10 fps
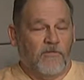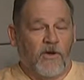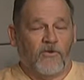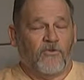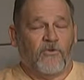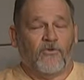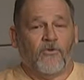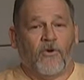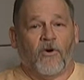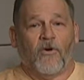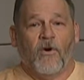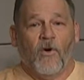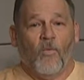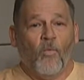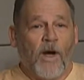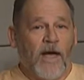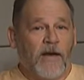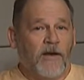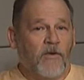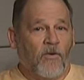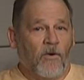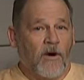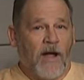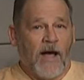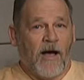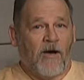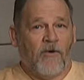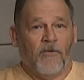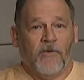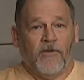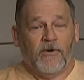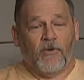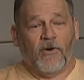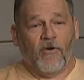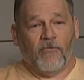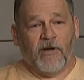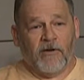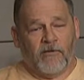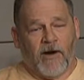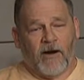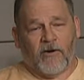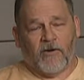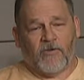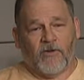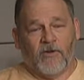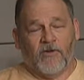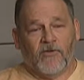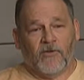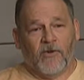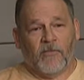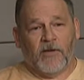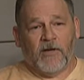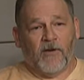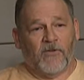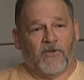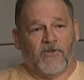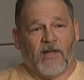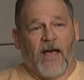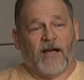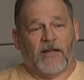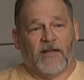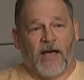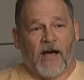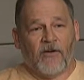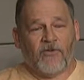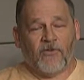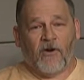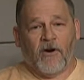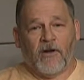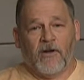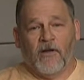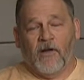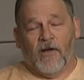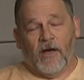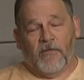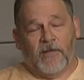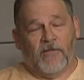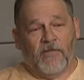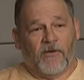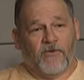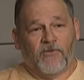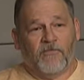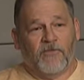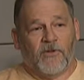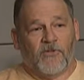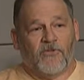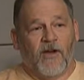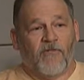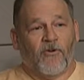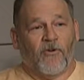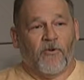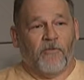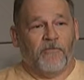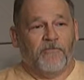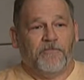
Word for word: knows for sure when or how. There were no written records, so nobody knows exactly how it started. I mean, there's there's several